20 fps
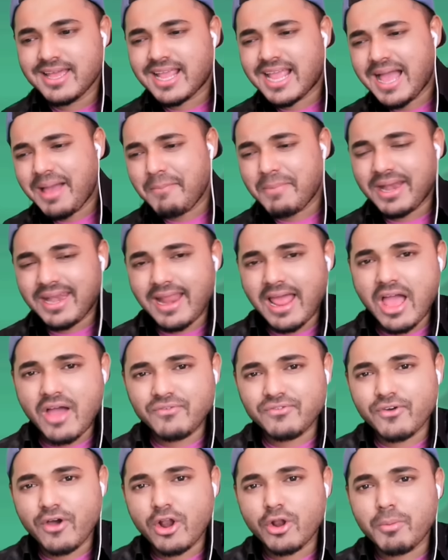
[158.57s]
Come on
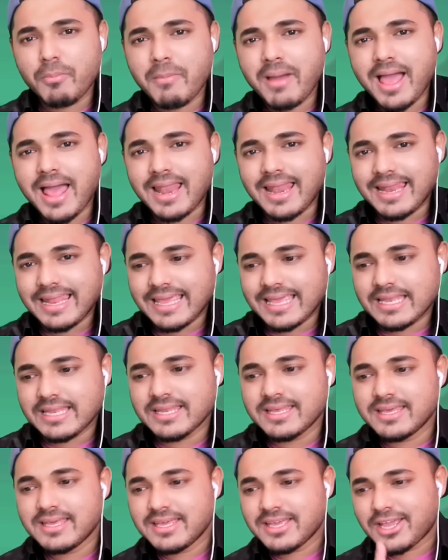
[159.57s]
now, follow my
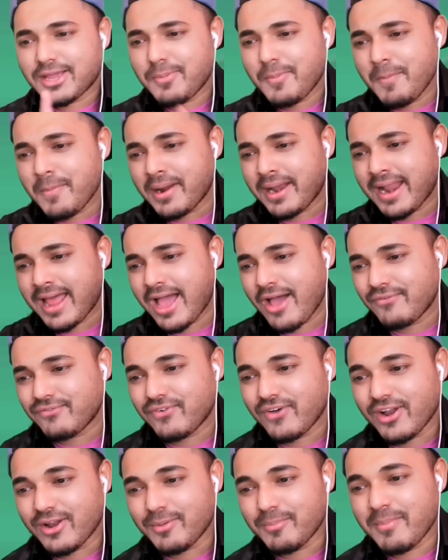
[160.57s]
lead. Come, come on now,
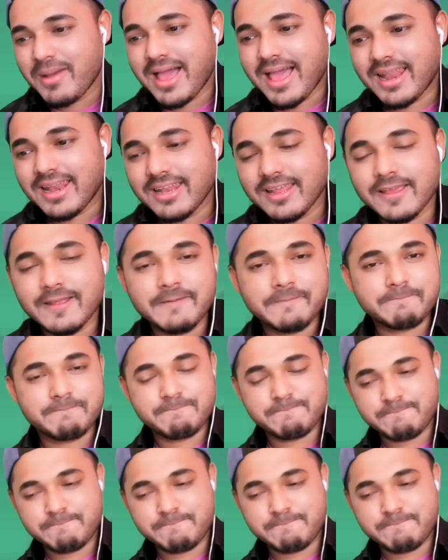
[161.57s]
follow my lead.